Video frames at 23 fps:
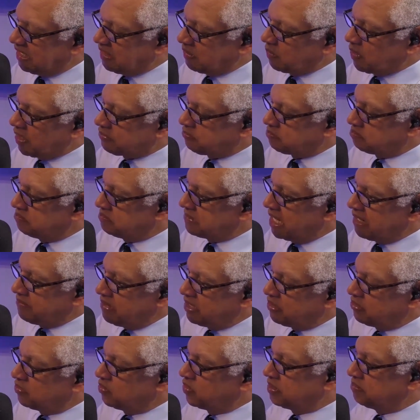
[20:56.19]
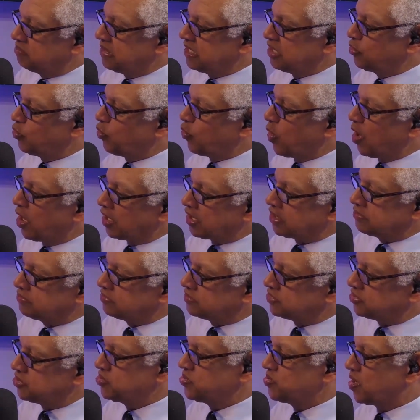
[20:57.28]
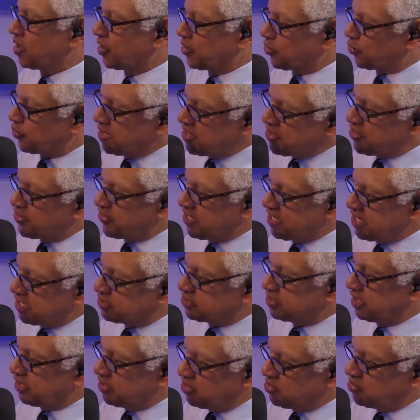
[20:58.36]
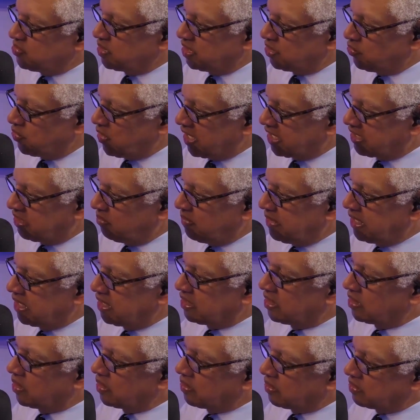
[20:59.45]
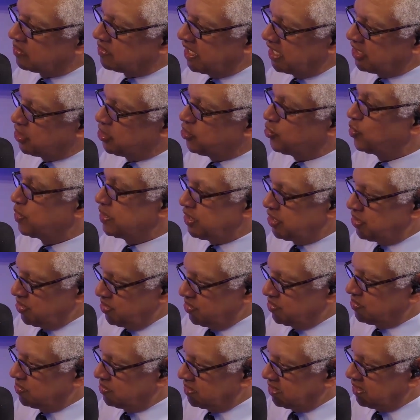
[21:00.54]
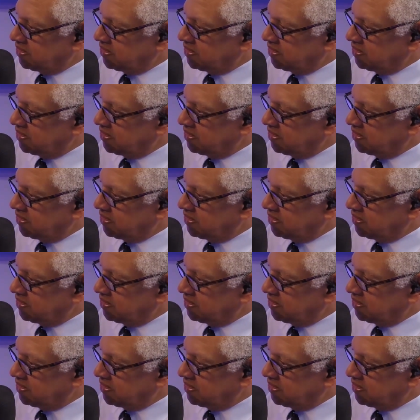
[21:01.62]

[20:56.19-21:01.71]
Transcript: what maybe would be 1, 2, or 3 things that you would recommend or that you would do?